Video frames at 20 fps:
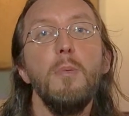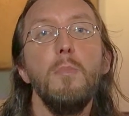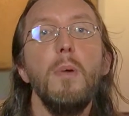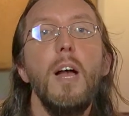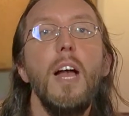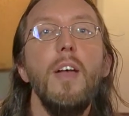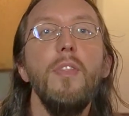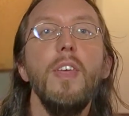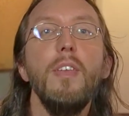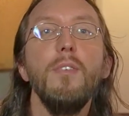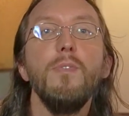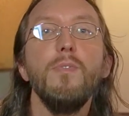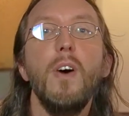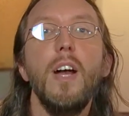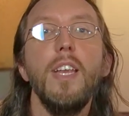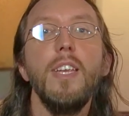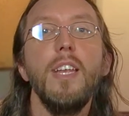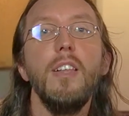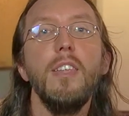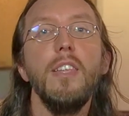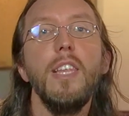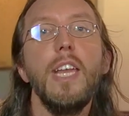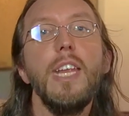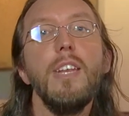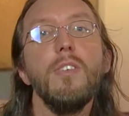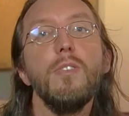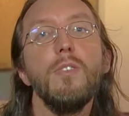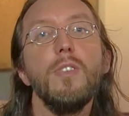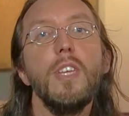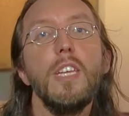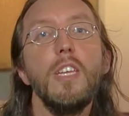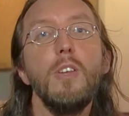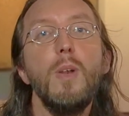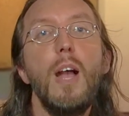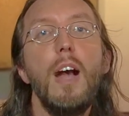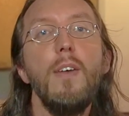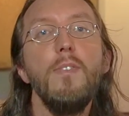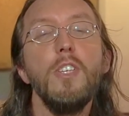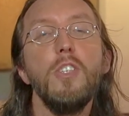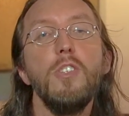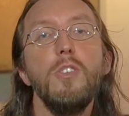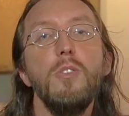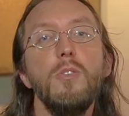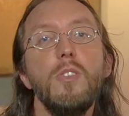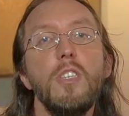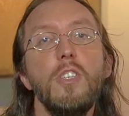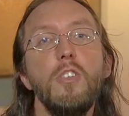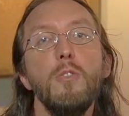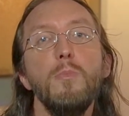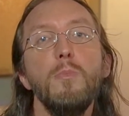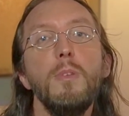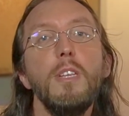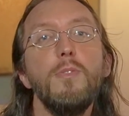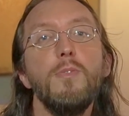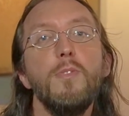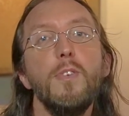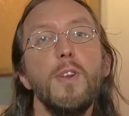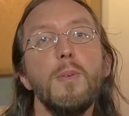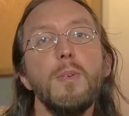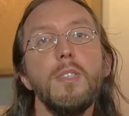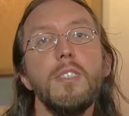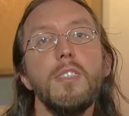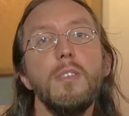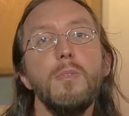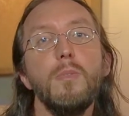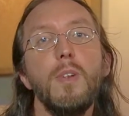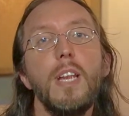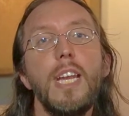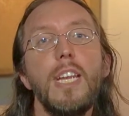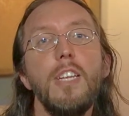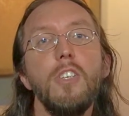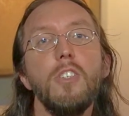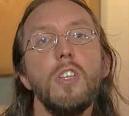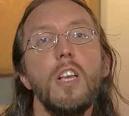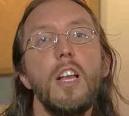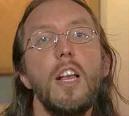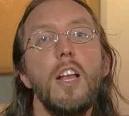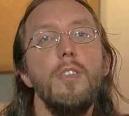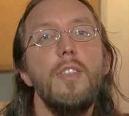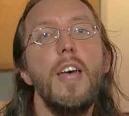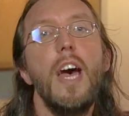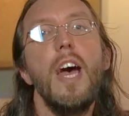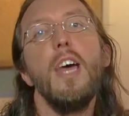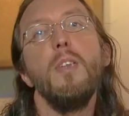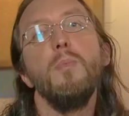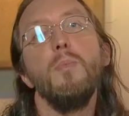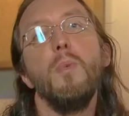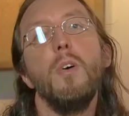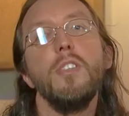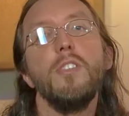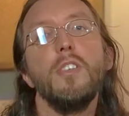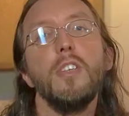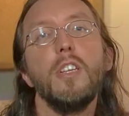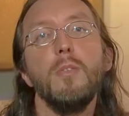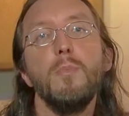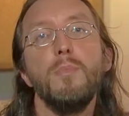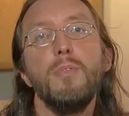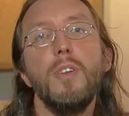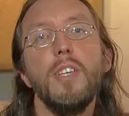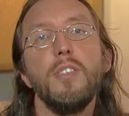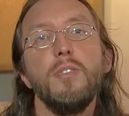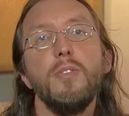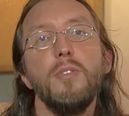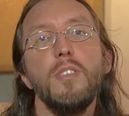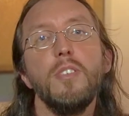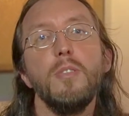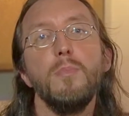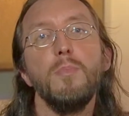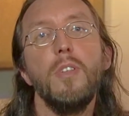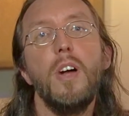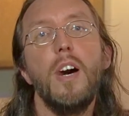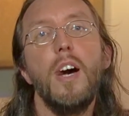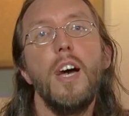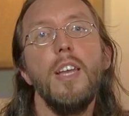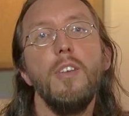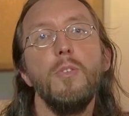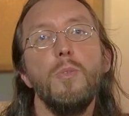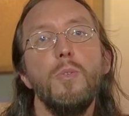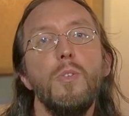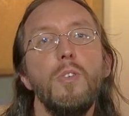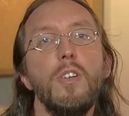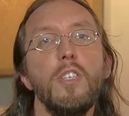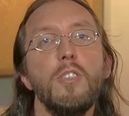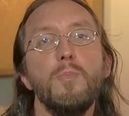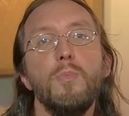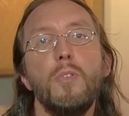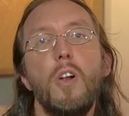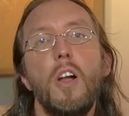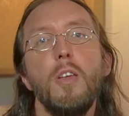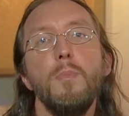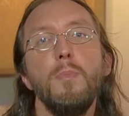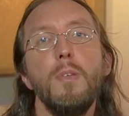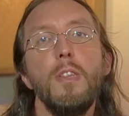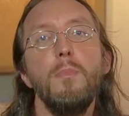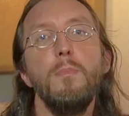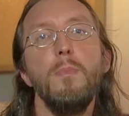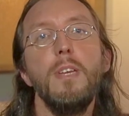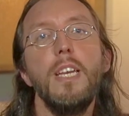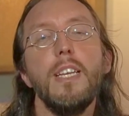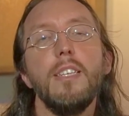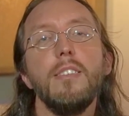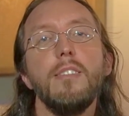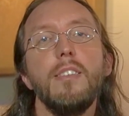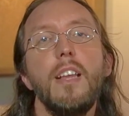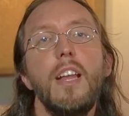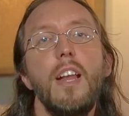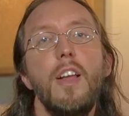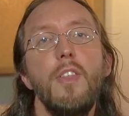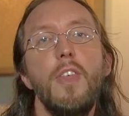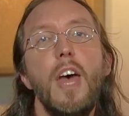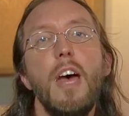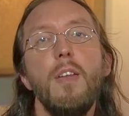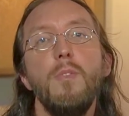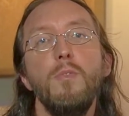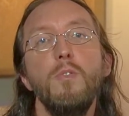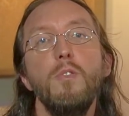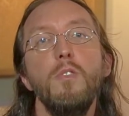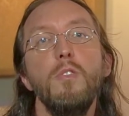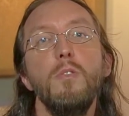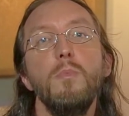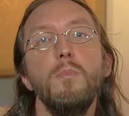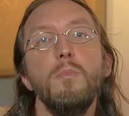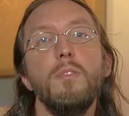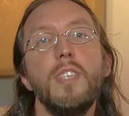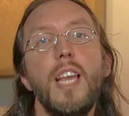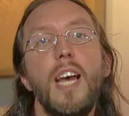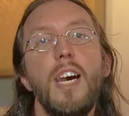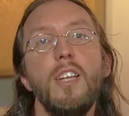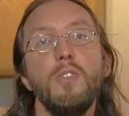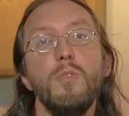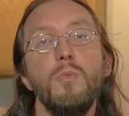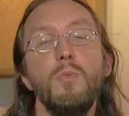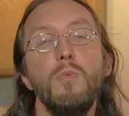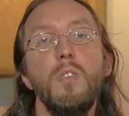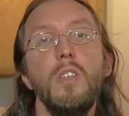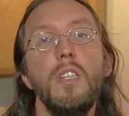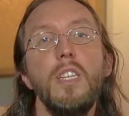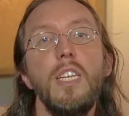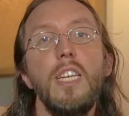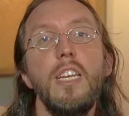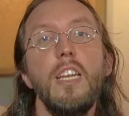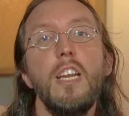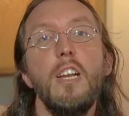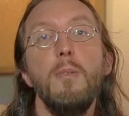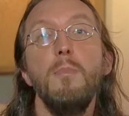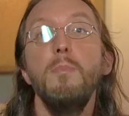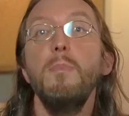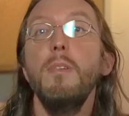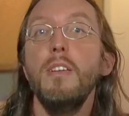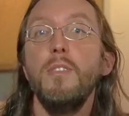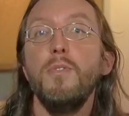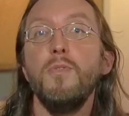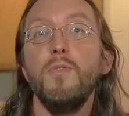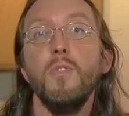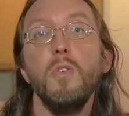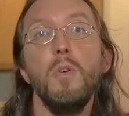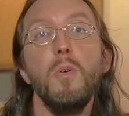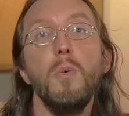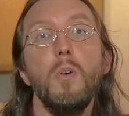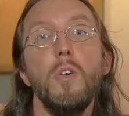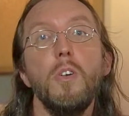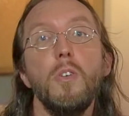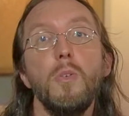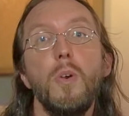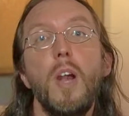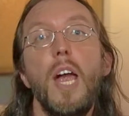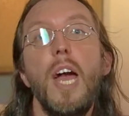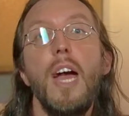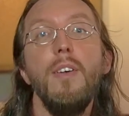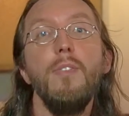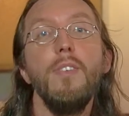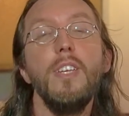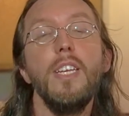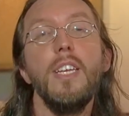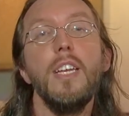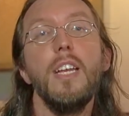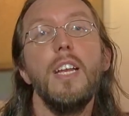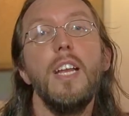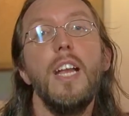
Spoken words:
and then find out later that you have issues in your mid-frequency range, that once a compressor is applied or it's brought up in the mix, that room sounds really mid-forward or heavy.